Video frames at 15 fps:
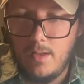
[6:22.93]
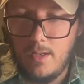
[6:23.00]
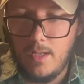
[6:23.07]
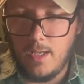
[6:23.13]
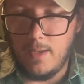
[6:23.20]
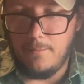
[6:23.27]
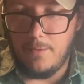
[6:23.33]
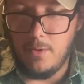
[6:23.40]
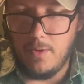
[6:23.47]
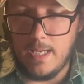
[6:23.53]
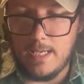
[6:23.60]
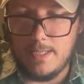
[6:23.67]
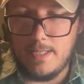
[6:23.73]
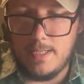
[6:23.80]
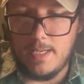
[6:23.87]
If you
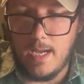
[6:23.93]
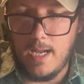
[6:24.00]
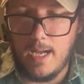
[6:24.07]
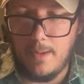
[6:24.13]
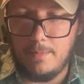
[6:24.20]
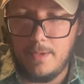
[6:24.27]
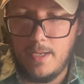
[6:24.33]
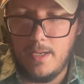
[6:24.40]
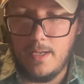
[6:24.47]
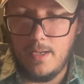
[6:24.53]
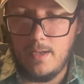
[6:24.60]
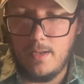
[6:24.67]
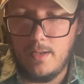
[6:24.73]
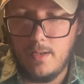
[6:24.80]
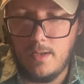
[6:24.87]
get stopped,
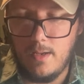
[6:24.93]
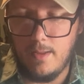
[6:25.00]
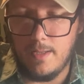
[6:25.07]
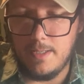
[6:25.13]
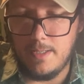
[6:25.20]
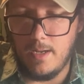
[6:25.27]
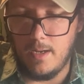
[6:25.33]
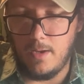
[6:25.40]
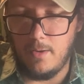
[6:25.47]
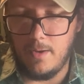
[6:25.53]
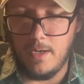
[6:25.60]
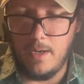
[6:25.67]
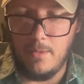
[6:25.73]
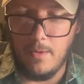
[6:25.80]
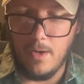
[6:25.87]
oh, that's not going
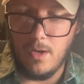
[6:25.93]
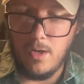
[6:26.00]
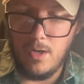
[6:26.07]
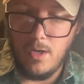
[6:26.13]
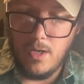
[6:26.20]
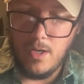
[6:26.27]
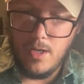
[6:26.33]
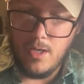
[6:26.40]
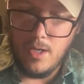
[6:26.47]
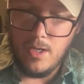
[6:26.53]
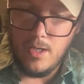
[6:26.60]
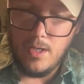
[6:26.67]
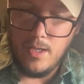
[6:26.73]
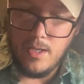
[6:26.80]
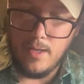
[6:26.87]
anywhere.
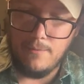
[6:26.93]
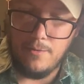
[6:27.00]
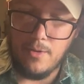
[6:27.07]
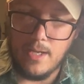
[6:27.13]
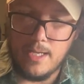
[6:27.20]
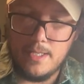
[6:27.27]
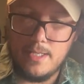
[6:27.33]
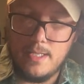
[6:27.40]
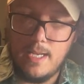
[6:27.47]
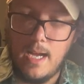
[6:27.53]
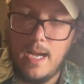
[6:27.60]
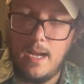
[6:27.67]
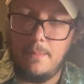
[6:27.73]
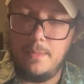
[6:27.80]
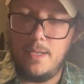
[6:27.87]
If you get
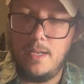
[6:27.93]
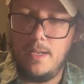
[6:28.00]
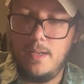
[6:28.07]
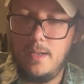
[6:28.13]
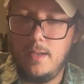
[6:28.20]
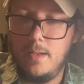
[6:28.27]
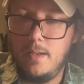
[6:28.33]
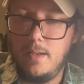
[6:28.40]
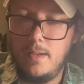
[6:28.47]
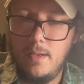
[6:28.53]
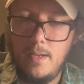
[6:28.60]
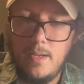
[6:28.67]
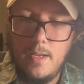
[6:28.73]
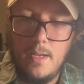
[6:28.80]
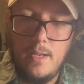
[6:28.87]
stopped
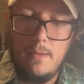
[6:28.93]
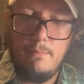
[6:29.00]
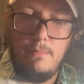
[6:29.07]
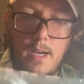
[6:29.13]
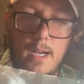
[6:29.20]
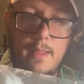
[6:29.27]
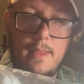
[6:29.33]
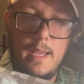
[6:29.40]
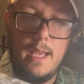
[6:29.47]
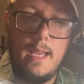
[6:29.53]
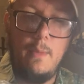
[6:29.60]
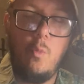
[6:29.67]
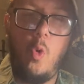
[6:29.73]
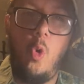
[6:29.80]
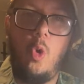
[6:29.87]
by the
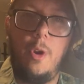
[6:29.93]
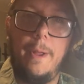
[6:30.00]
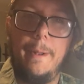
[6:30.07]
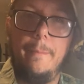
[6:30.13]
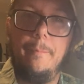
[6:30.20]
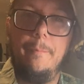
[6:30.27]
game warden,